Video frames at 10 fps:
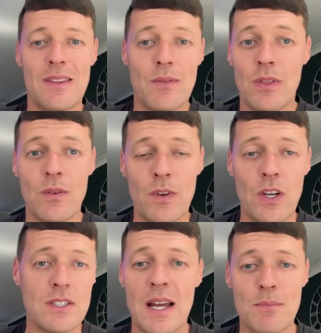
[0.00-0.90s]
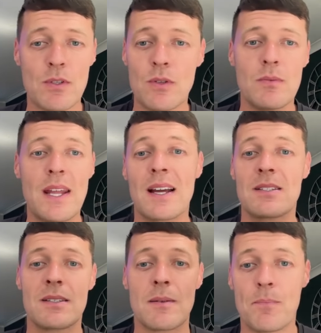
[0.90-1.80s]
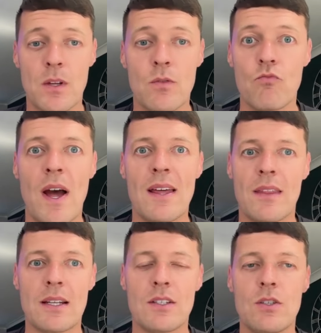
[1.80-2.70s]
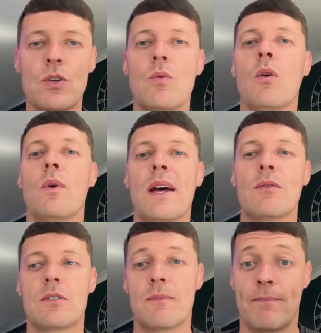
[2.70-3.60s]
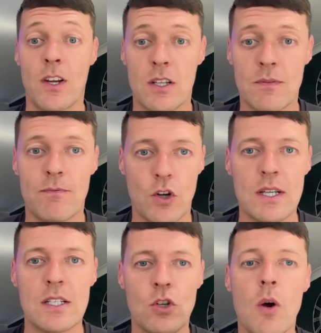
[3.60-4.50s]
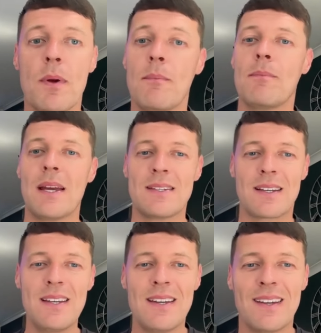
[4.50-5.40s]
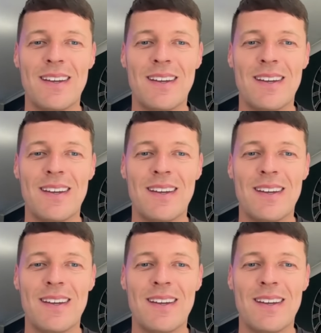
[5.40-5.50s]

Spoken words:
the first and absolute next right thing to do without fucking it up, basically.